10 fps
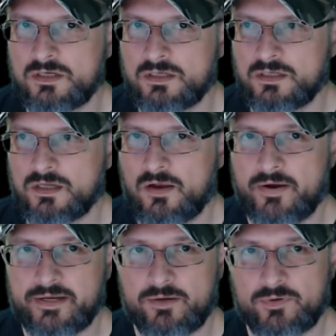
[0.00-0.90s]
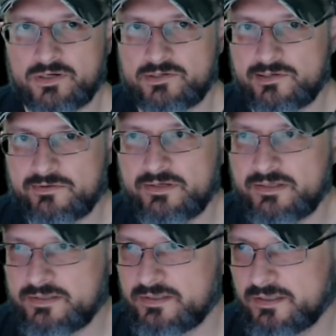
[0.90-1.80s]
All right, here we're going to turn
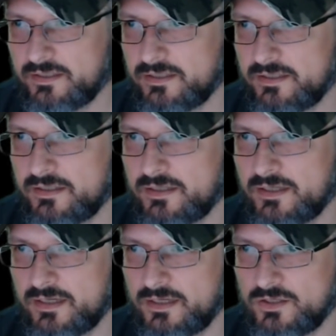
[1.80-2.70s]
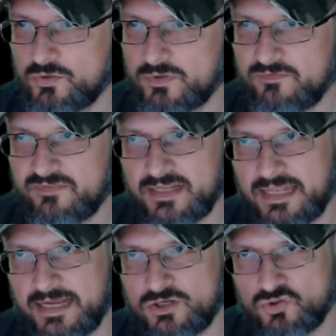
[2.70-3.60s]
it into a
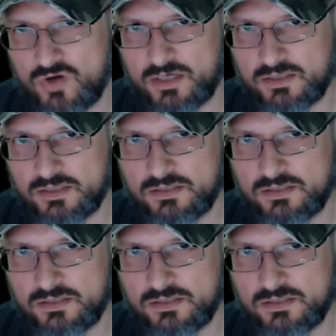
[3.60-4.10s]
VLAN trunk.